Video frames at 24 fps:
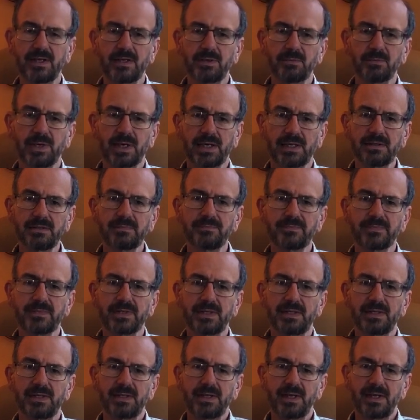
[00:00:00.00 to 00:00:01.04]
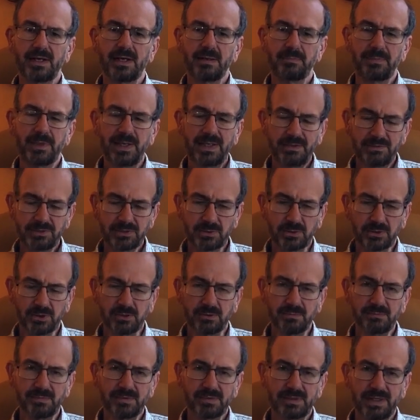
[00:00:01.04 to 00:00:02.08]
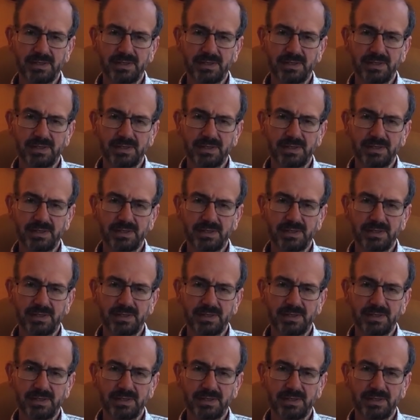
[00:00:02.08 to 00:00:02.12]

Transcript: Well, a bee swarm,